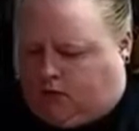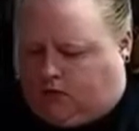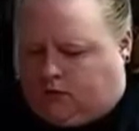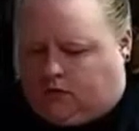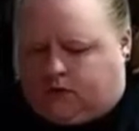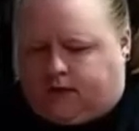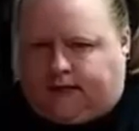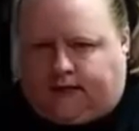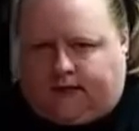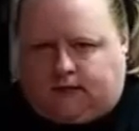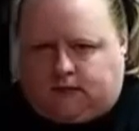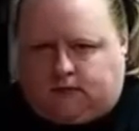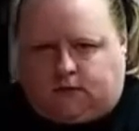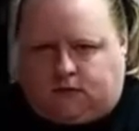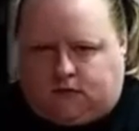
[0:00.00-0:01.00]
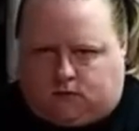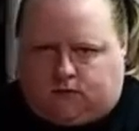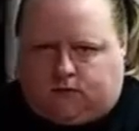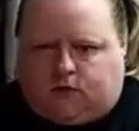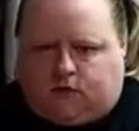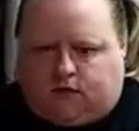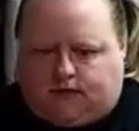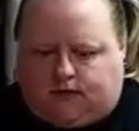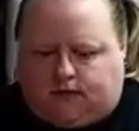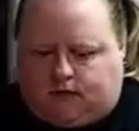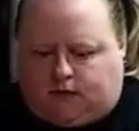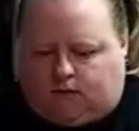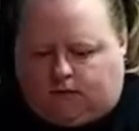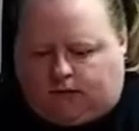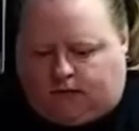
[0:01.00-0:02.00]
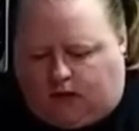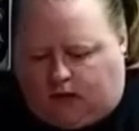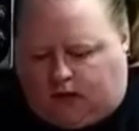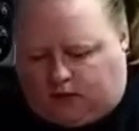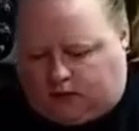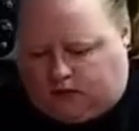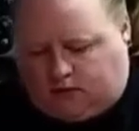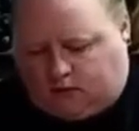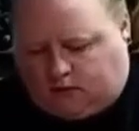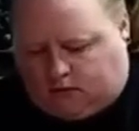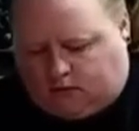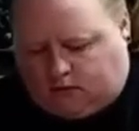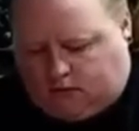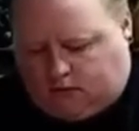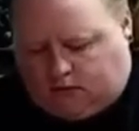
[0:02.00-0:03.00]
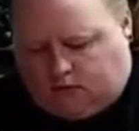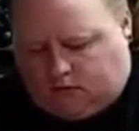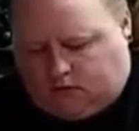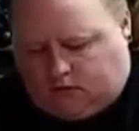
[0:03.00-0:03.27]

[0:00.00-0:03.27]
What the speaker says: older kids because we are dealing with hot glue.